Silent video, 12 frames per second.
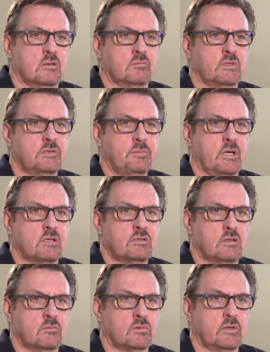These pads
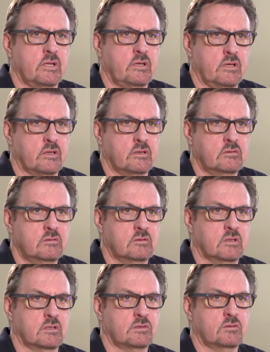come already kitted,
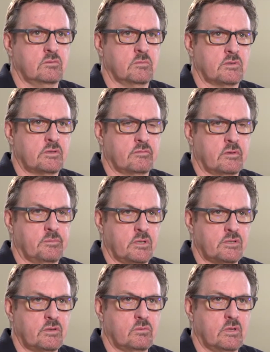as do most of our
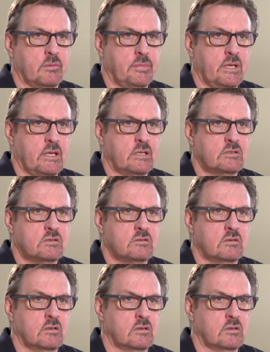POSIQUIET pads.
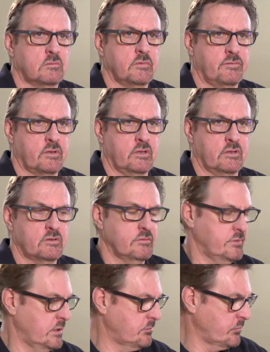If the kit is
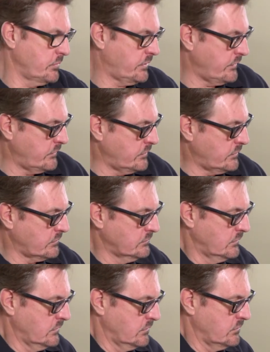available, we carry that.
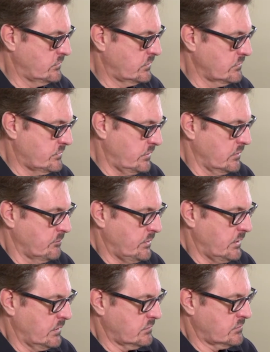As you can see in the
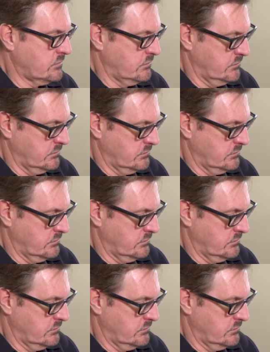box,